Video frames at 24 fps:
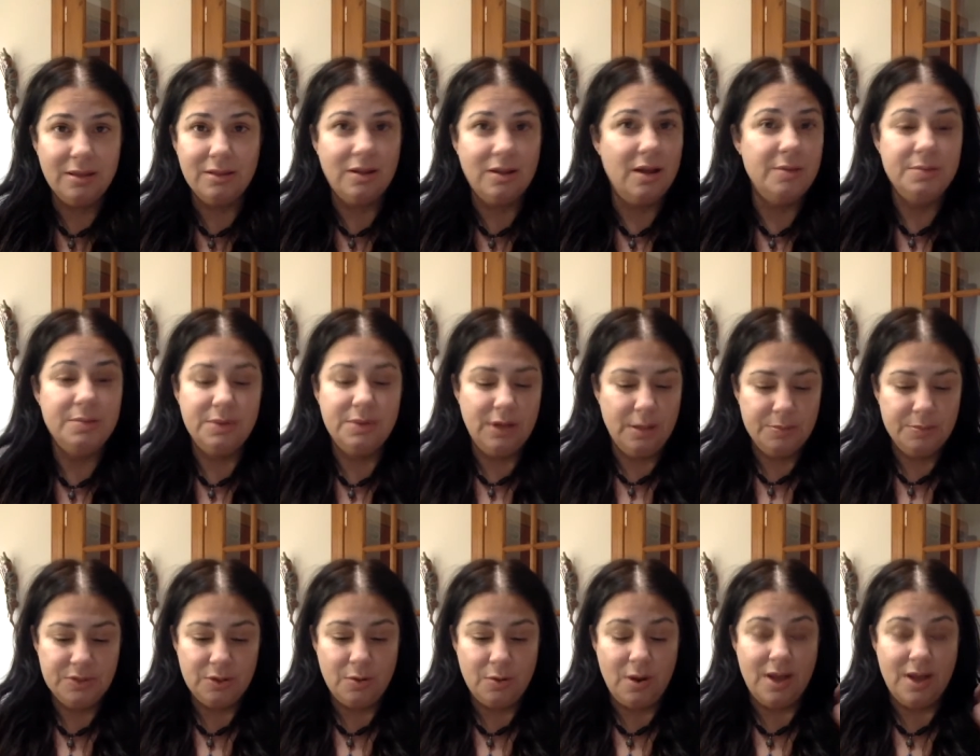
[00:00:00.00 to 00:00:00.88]

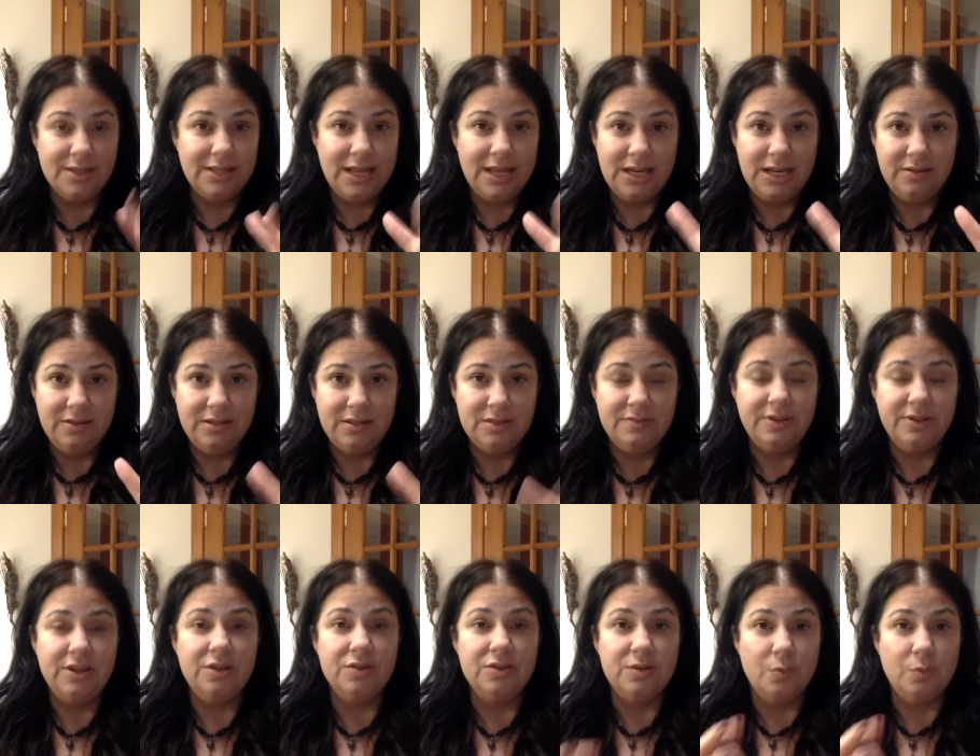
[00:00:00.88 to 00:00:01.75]
comes across any of these
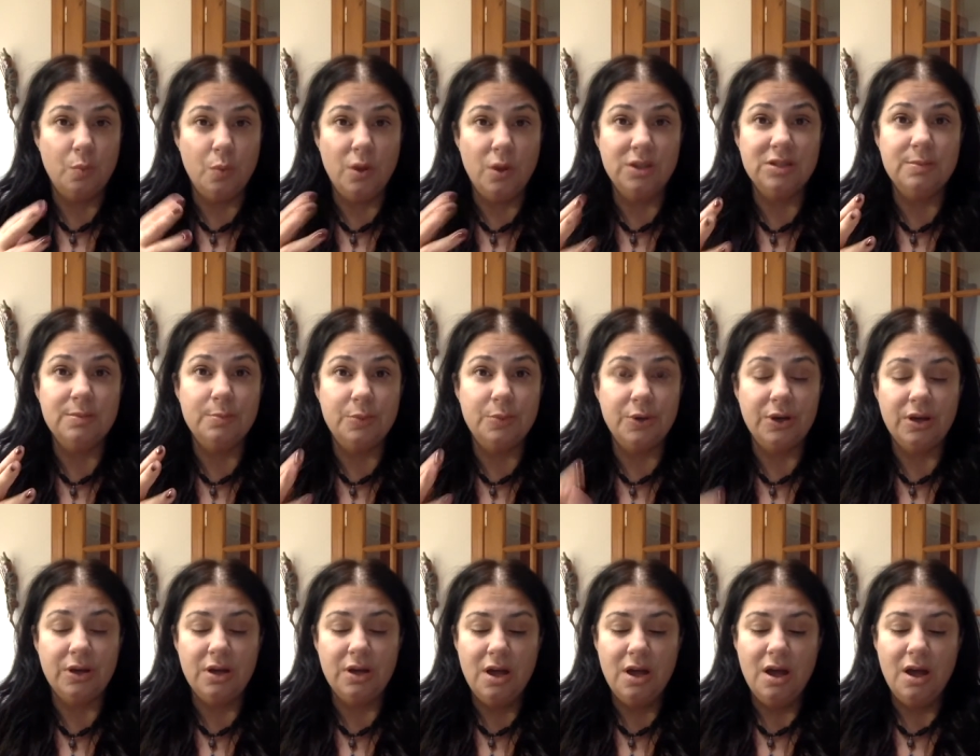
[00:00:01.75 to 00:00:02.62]
videos and wants a book